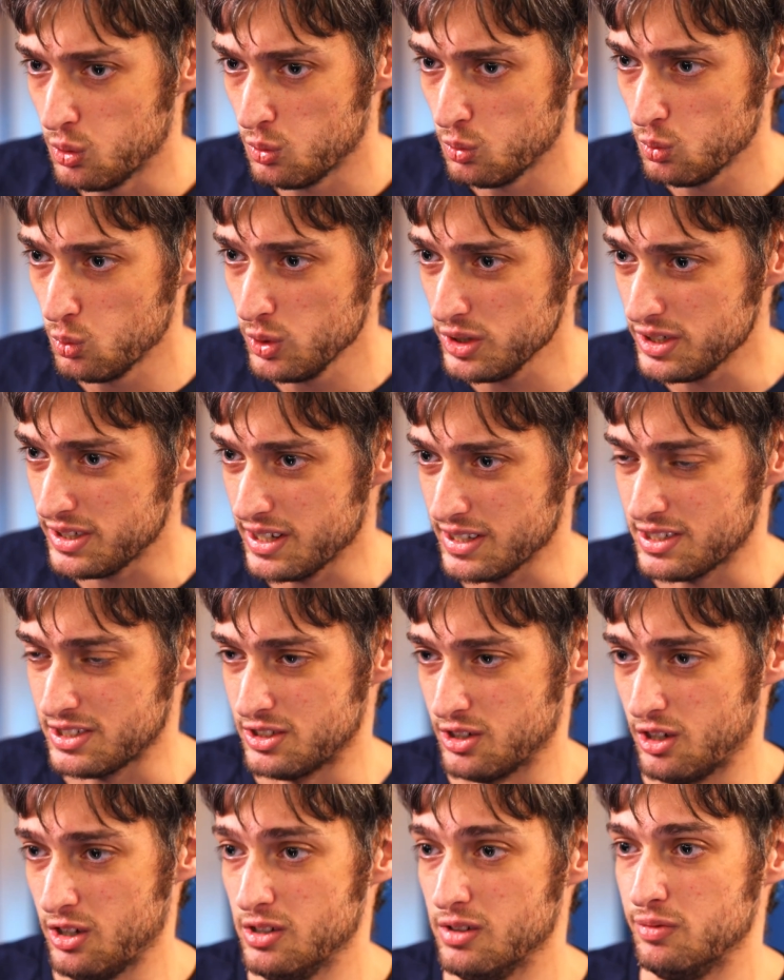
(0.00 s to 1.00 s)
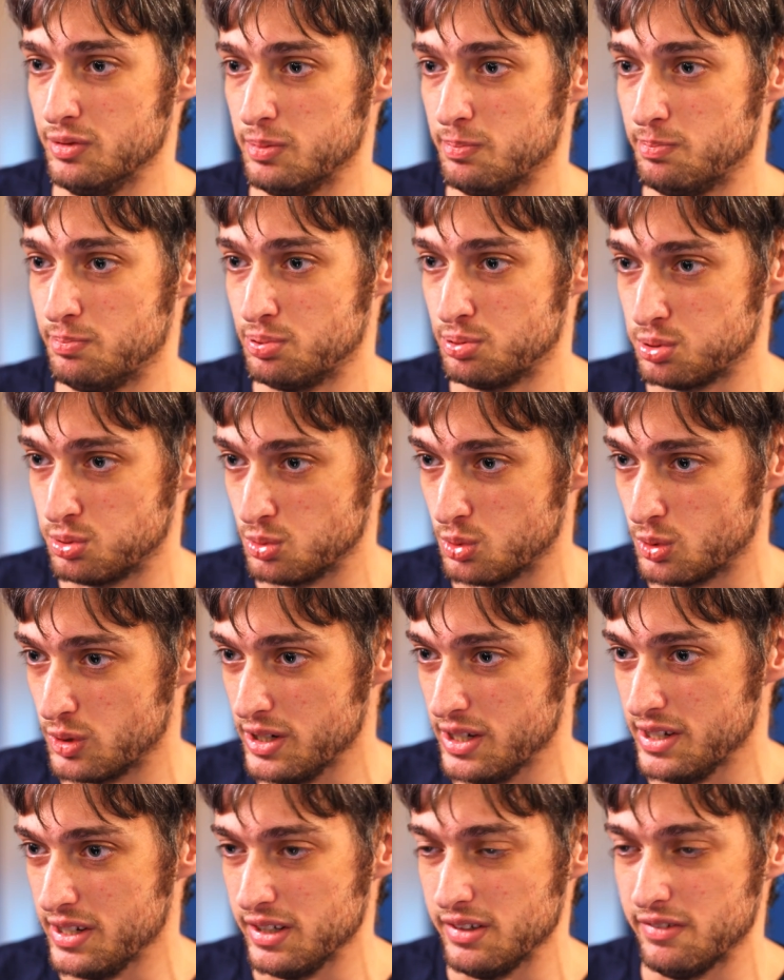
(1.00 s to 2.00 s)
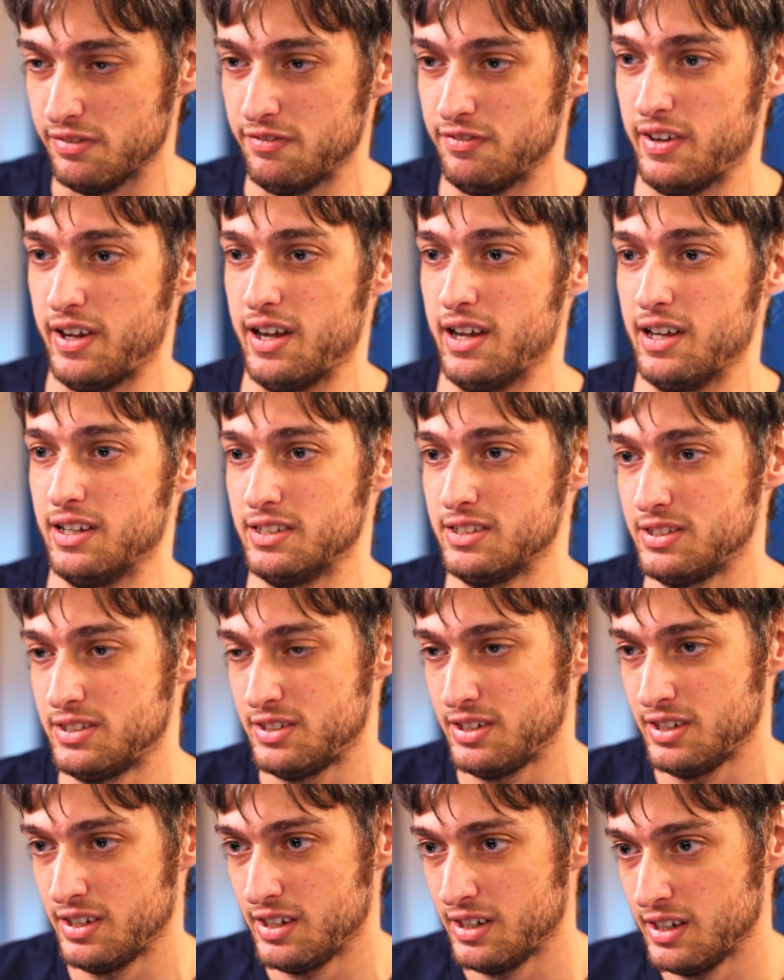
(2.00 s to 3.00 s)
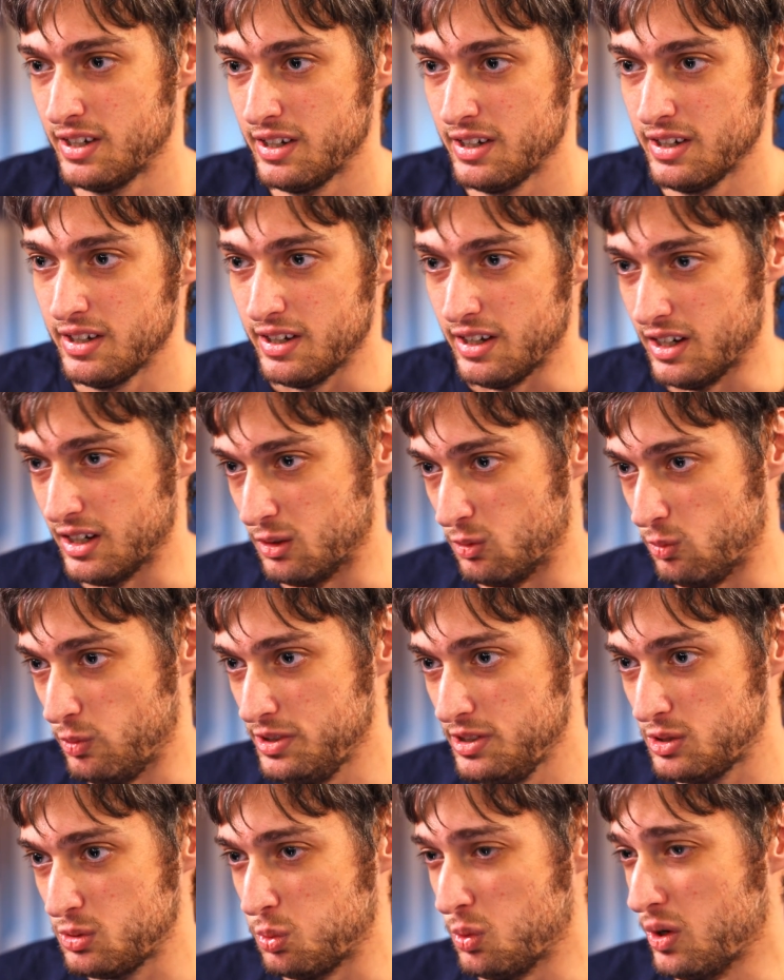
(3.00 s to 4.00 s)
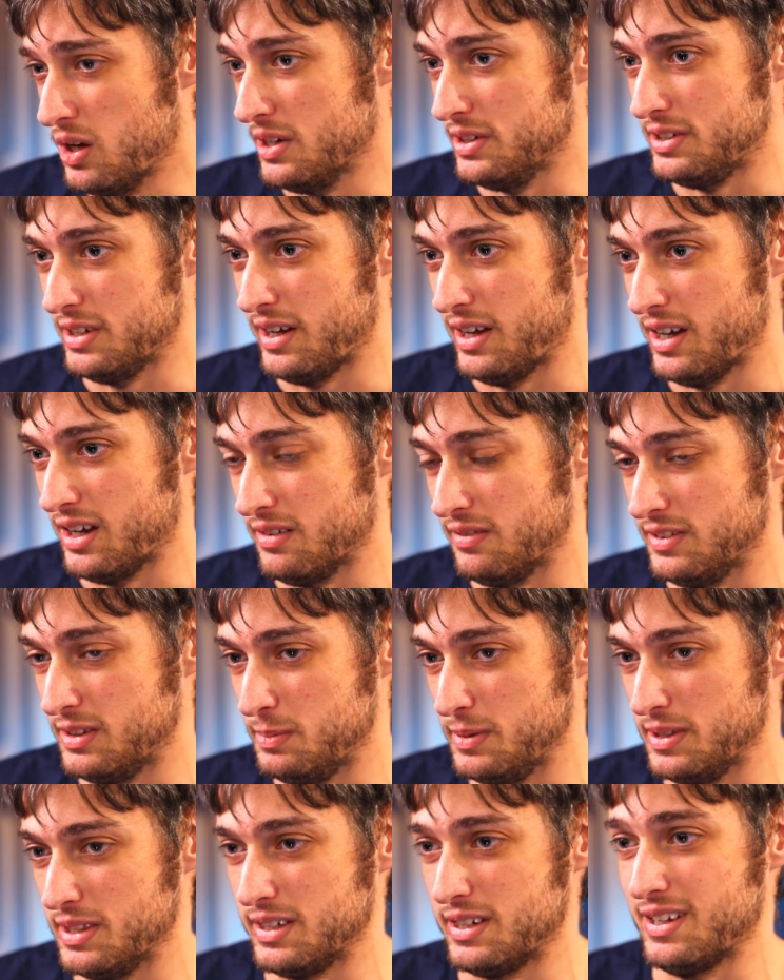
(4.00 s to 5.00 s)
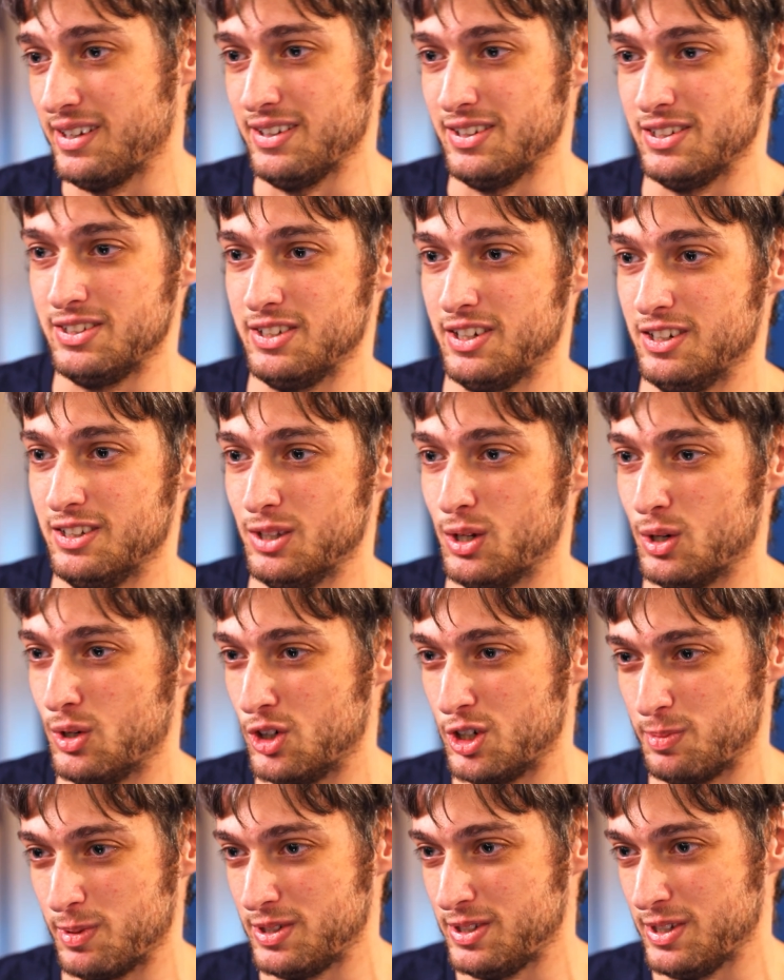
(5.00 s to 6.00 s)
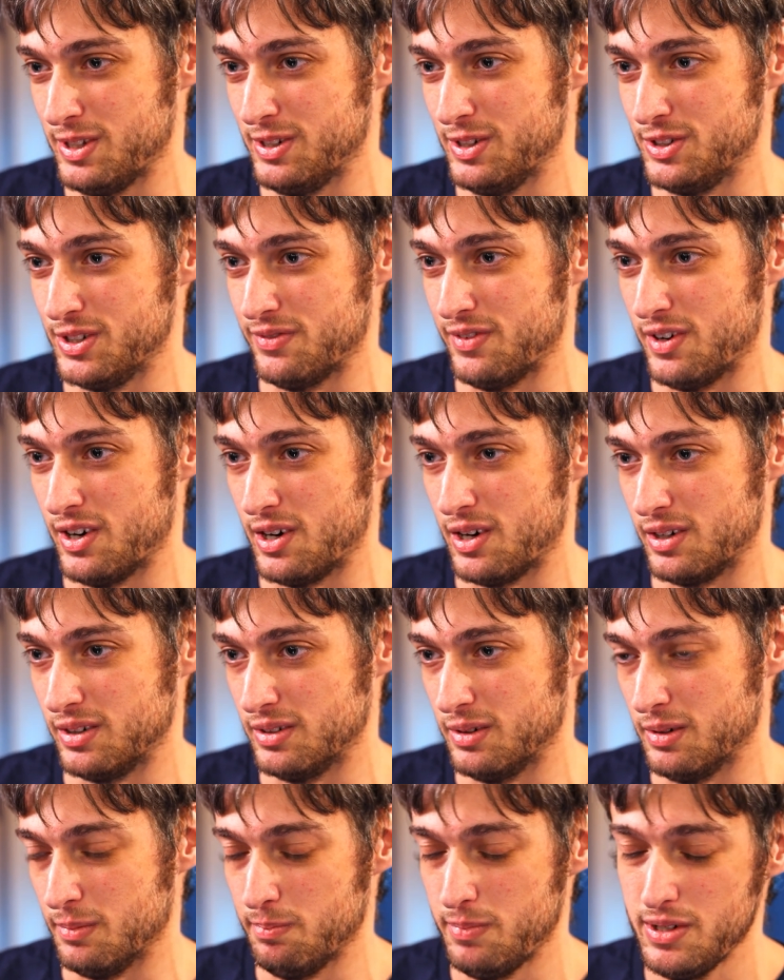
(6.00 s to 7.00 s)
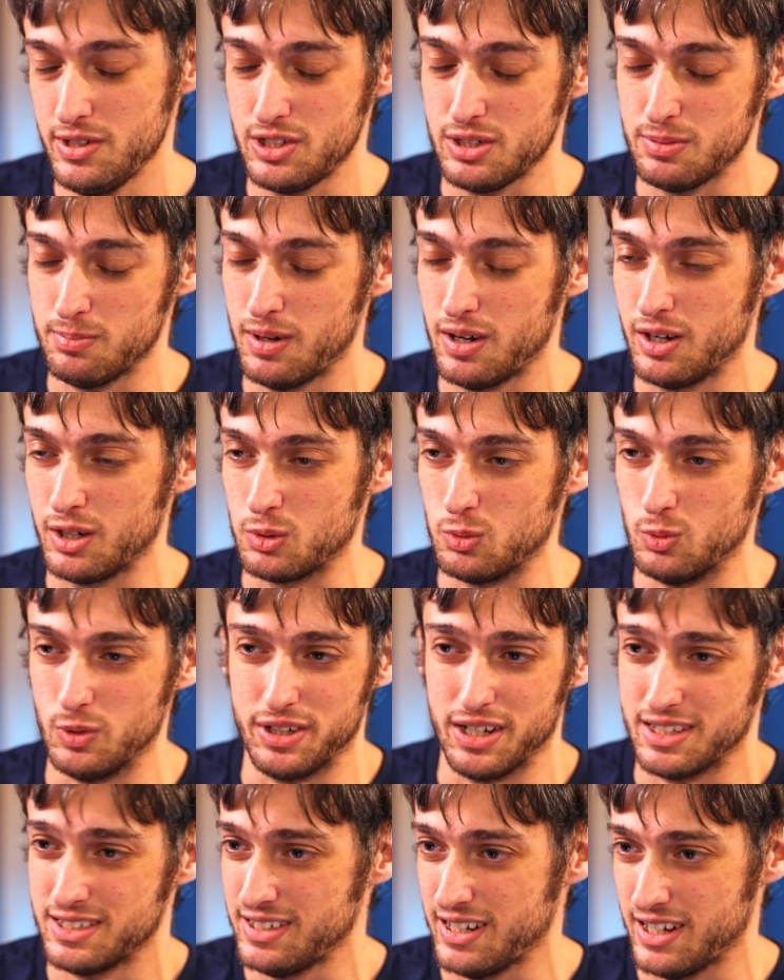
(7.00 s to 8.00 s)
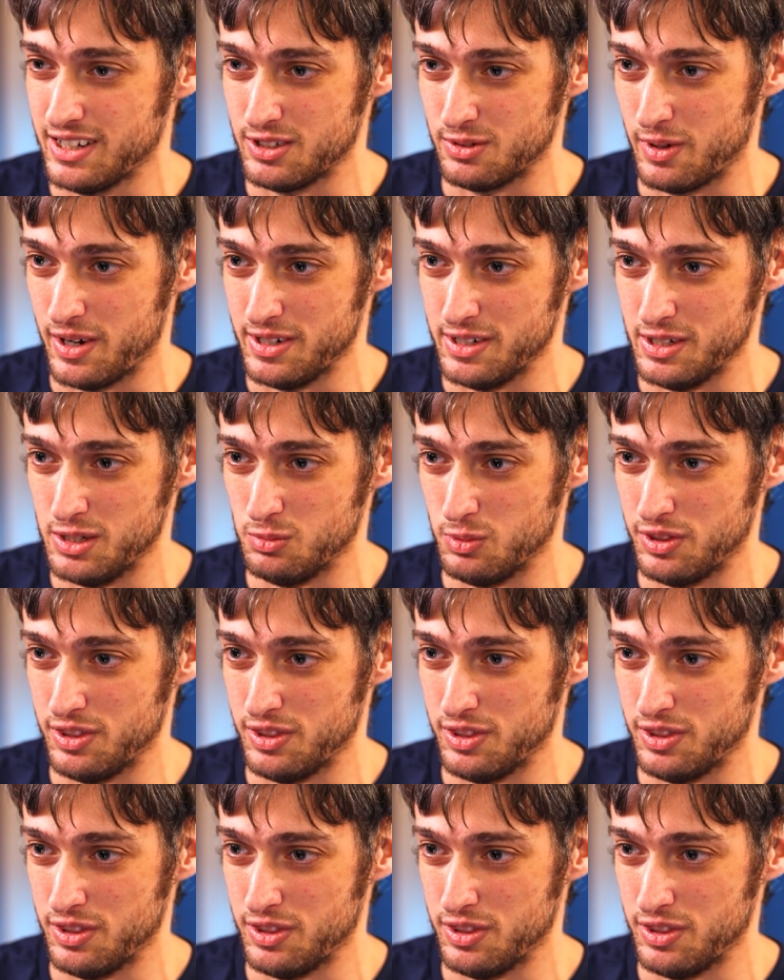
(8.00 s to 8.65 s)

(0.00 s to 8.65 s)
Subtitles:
would get solved pretty fast. And we didn't want to have it to be the case that a large percentage of our benchmark would get saturated